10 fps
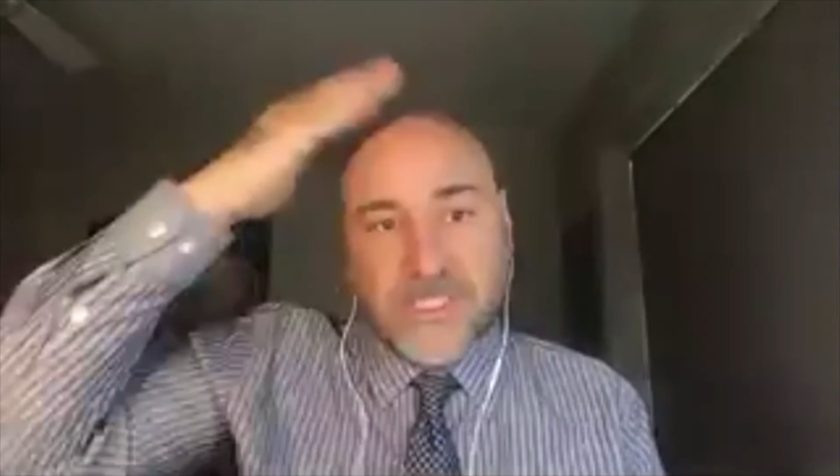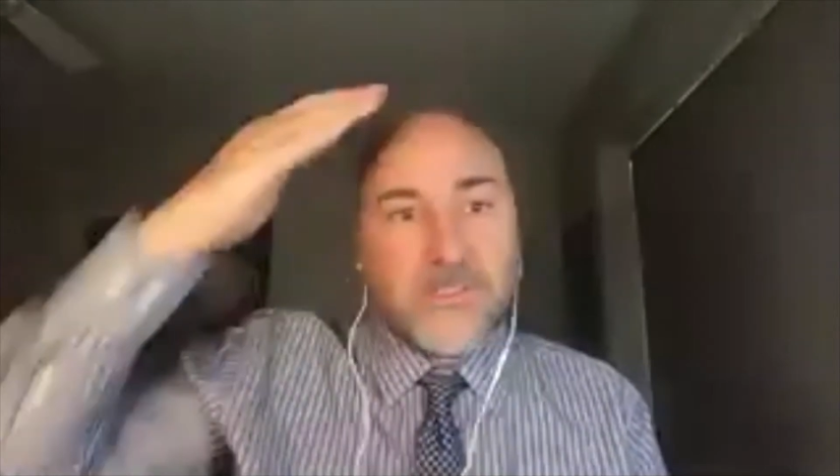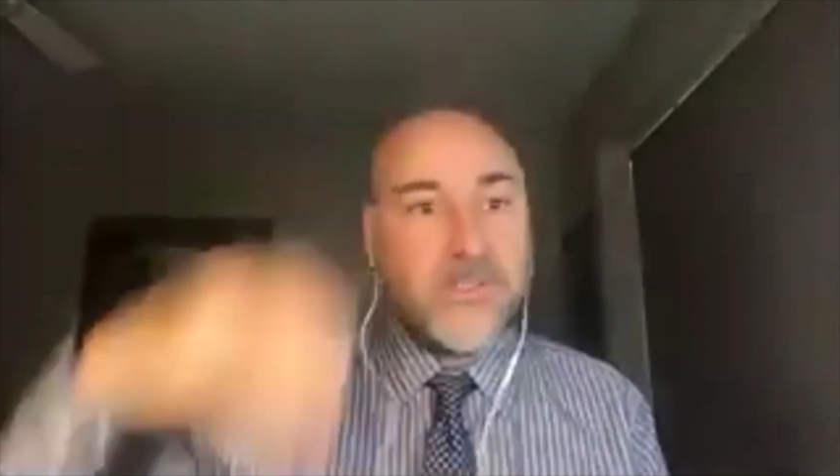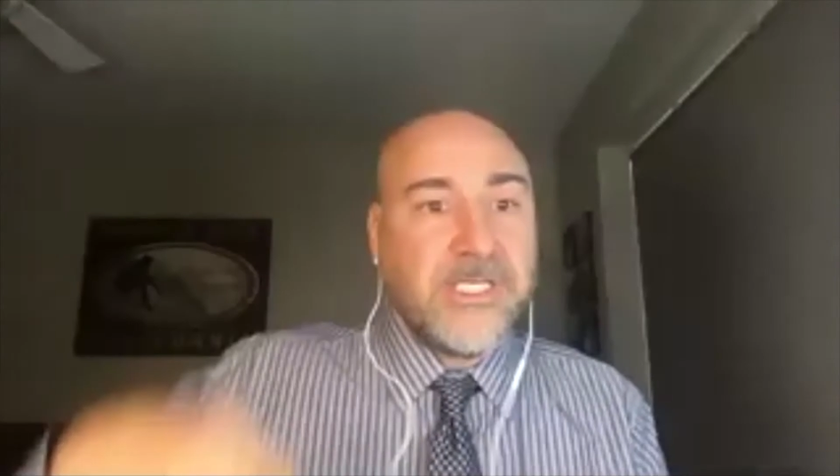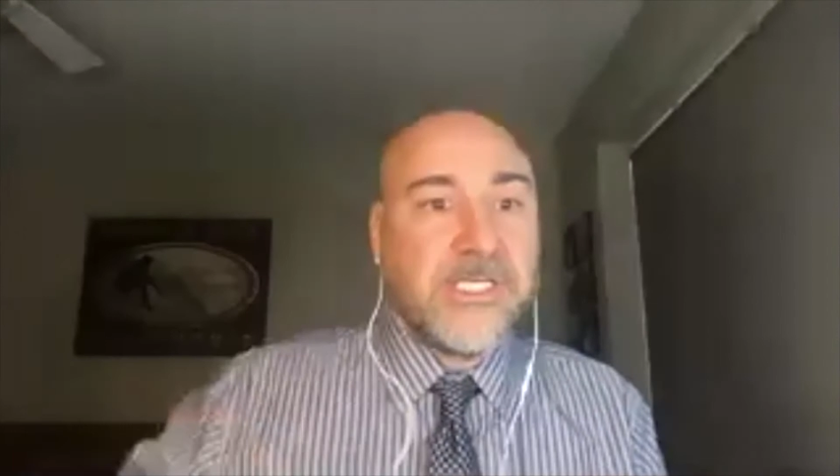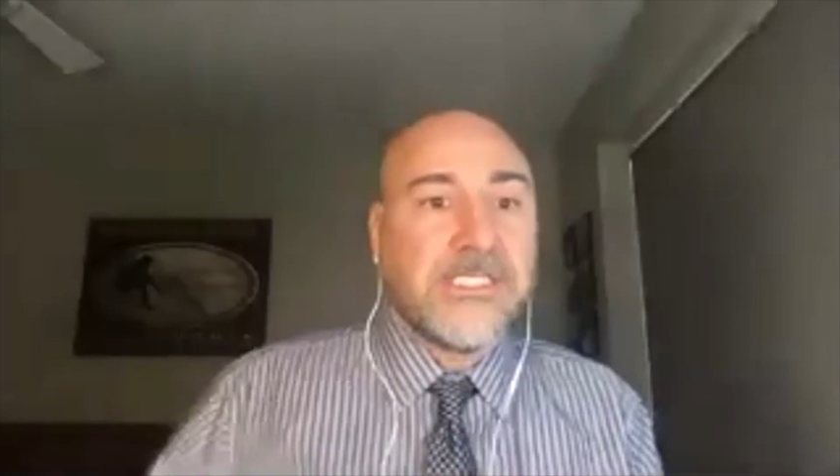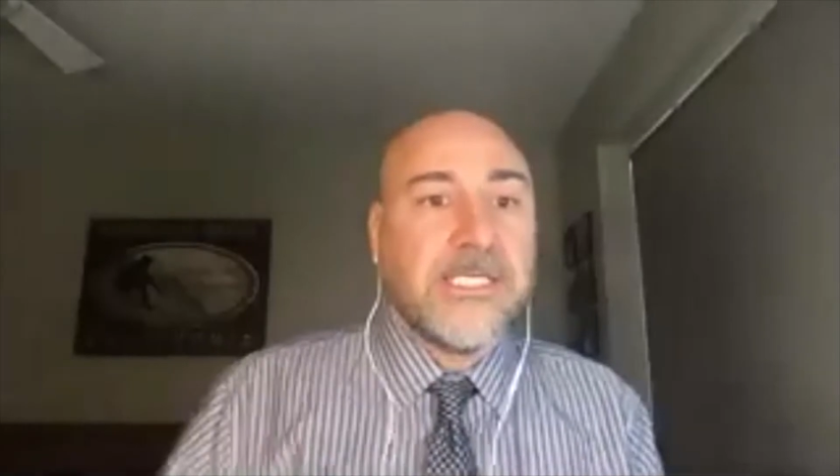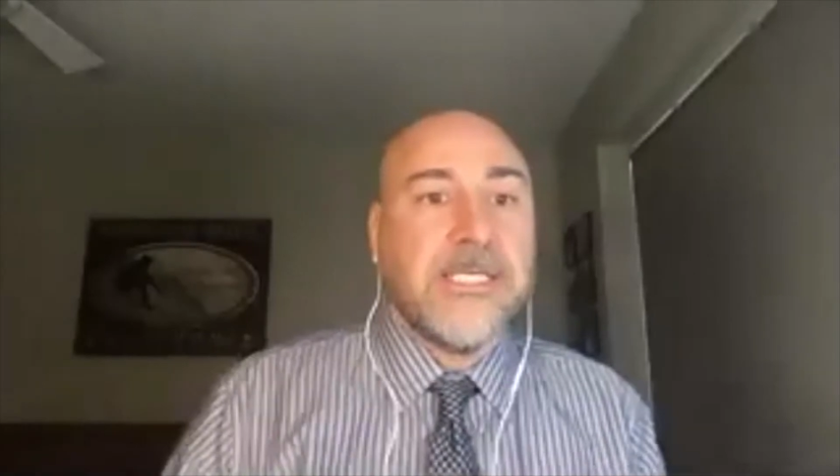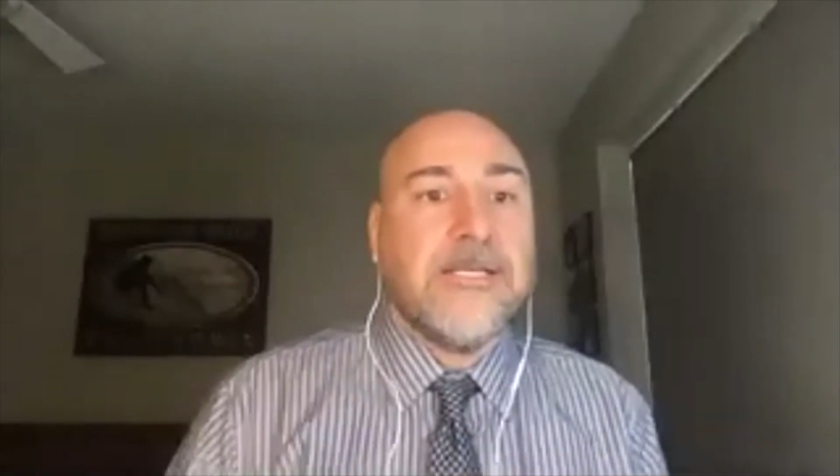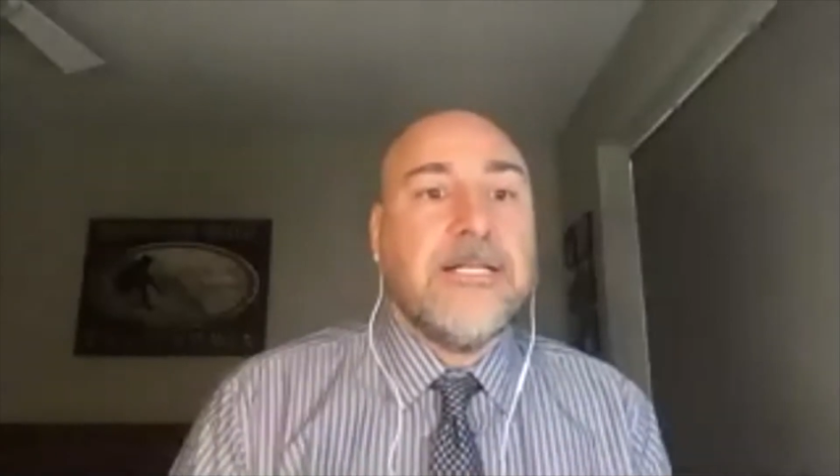we just do
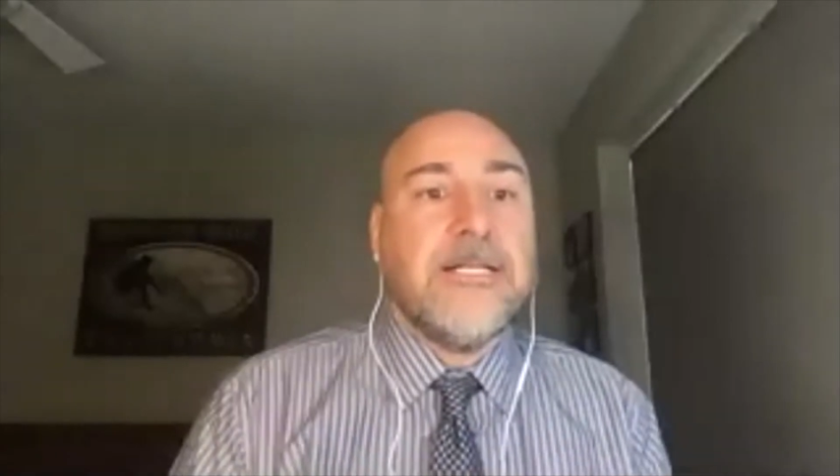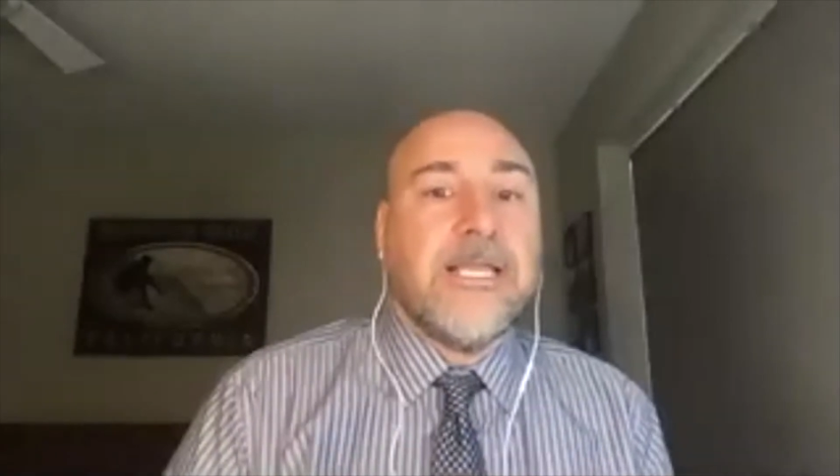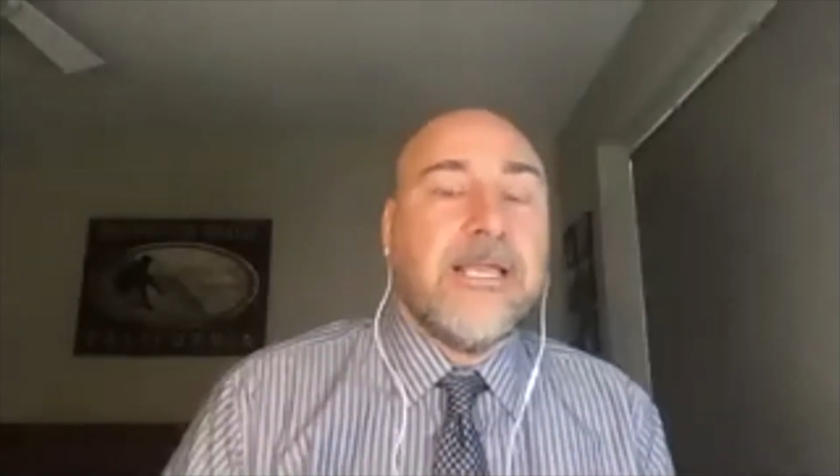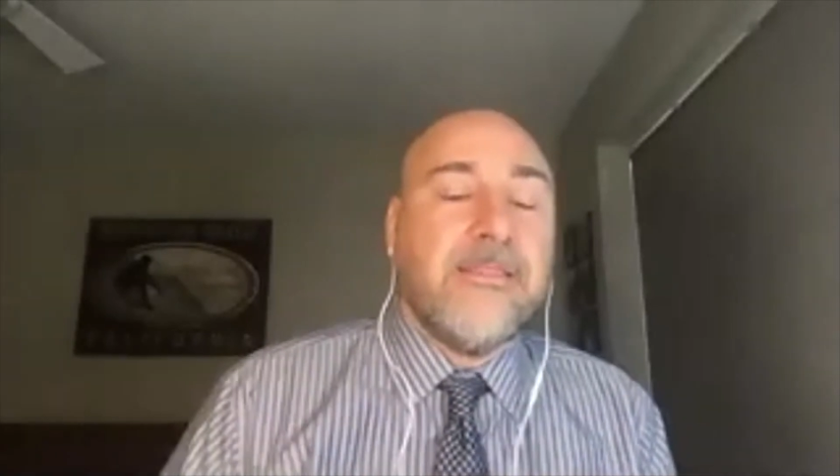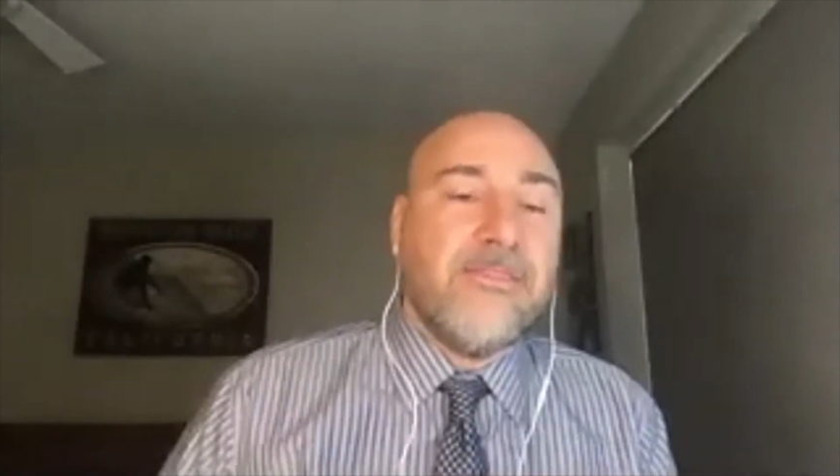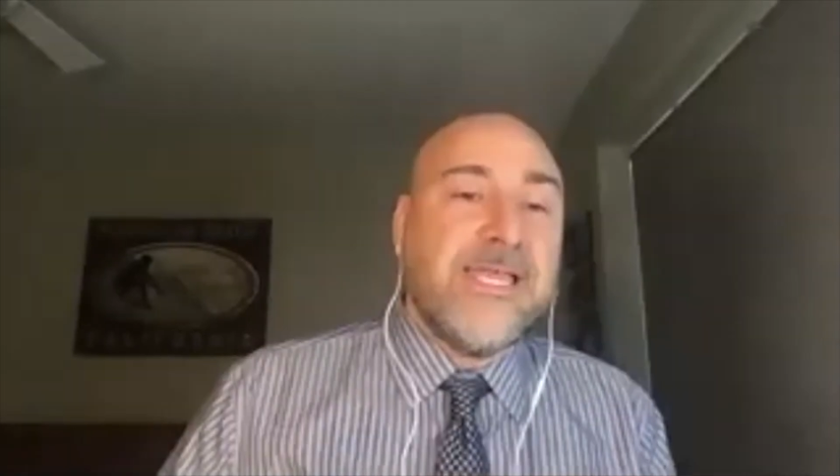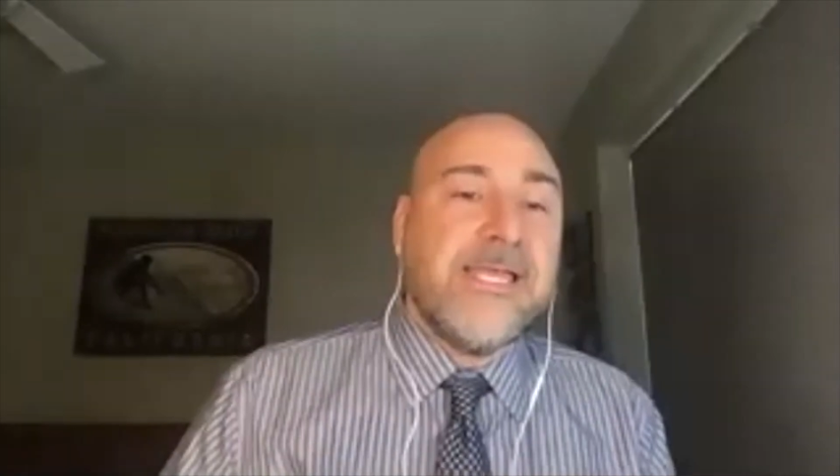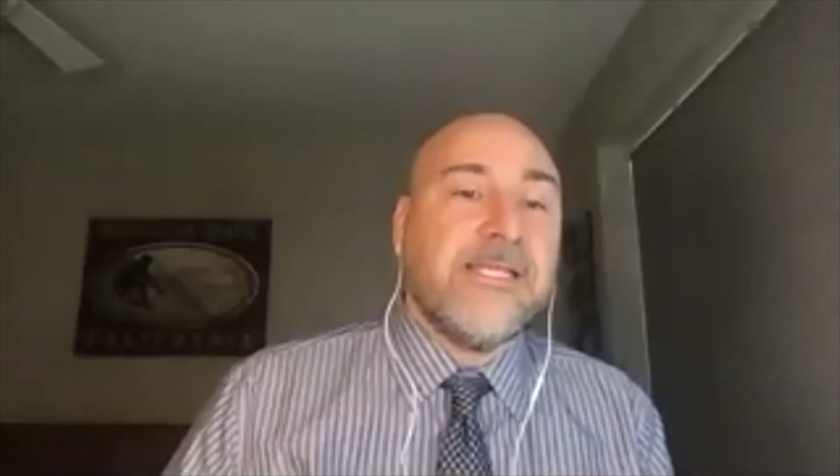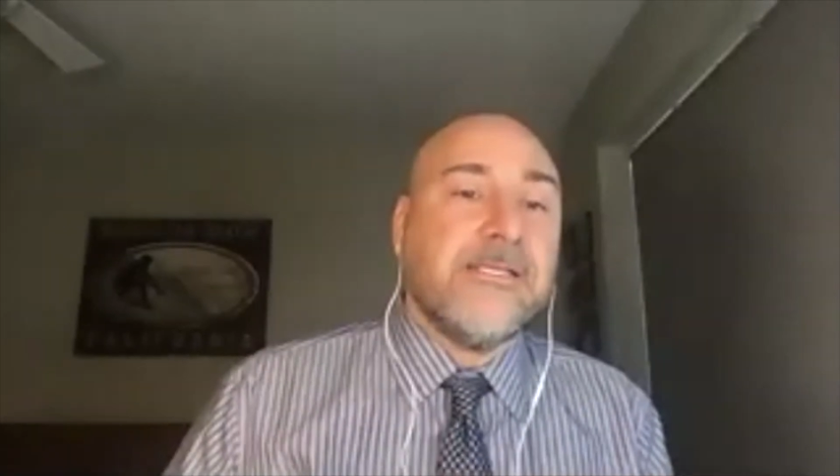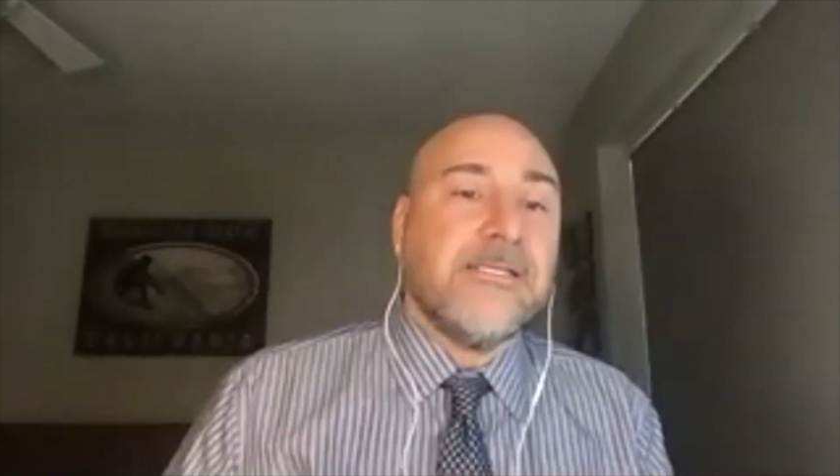this. And
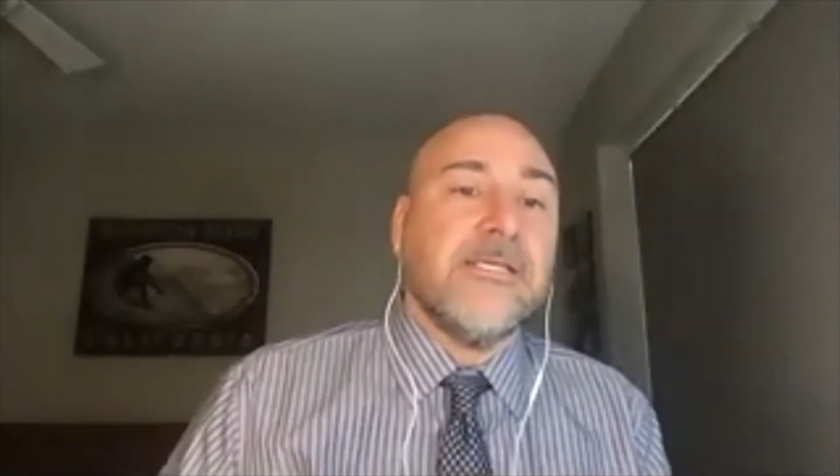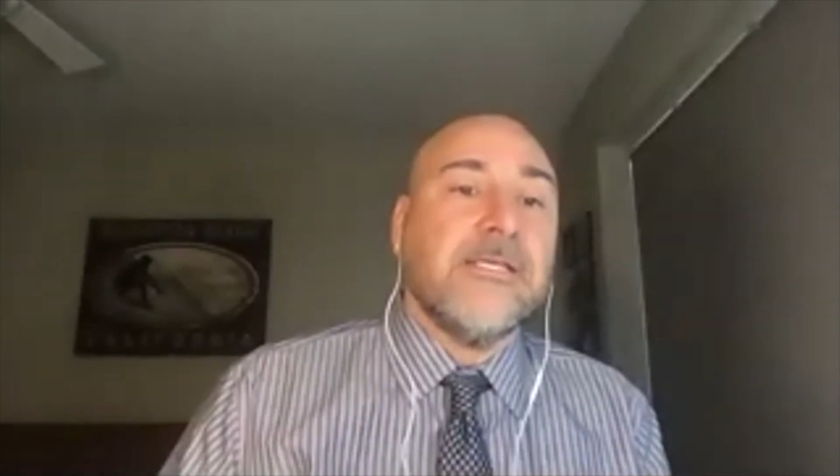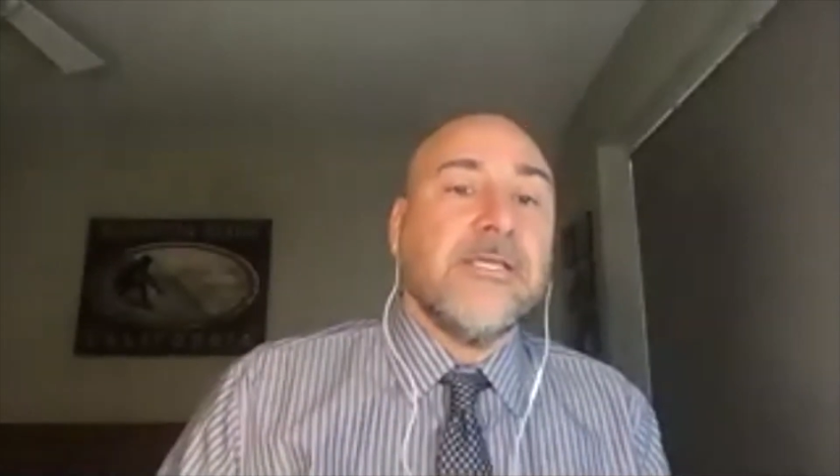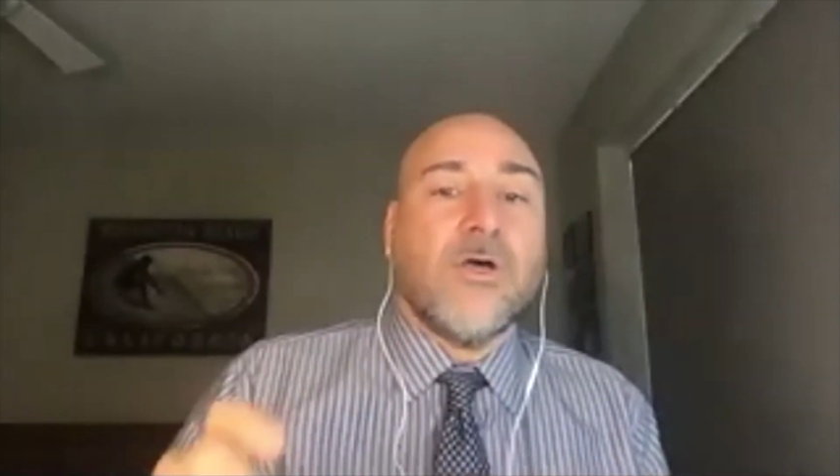then